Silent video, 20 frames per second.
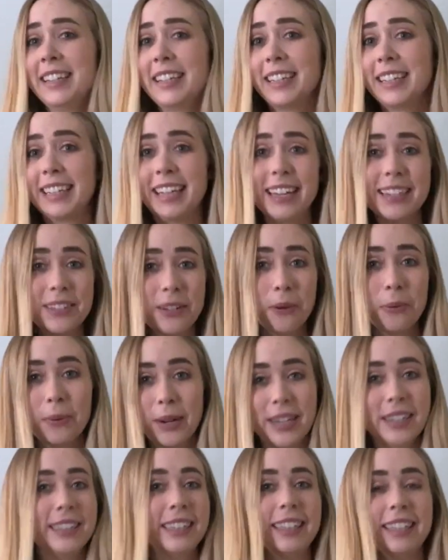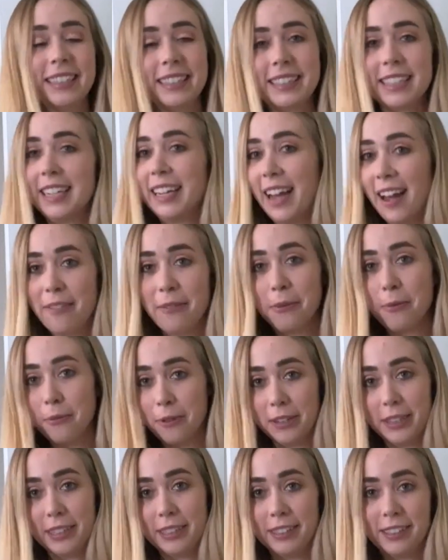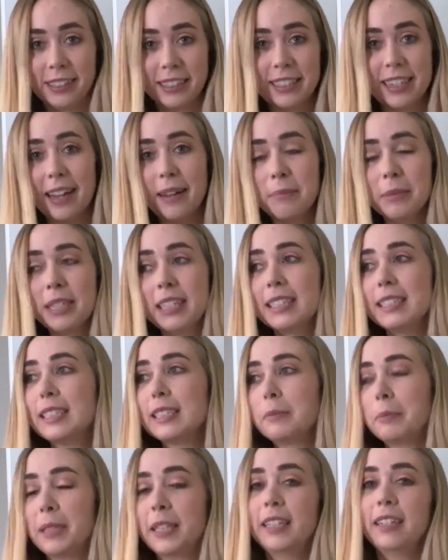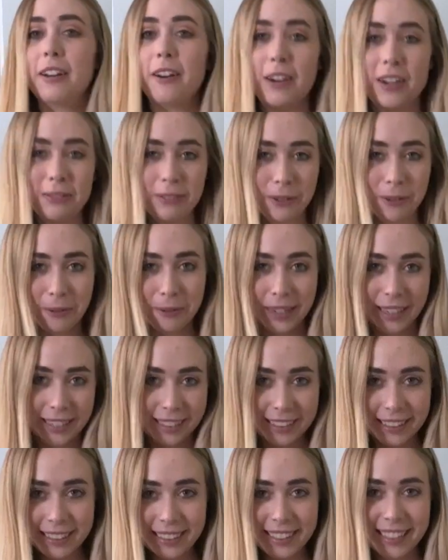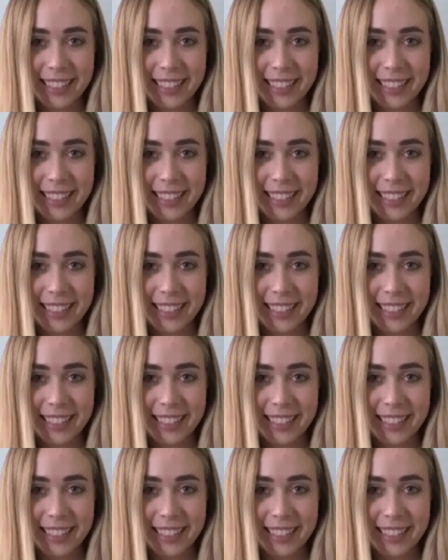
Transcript: get to wear things that I haven't worn in a long time because it's been awful weather.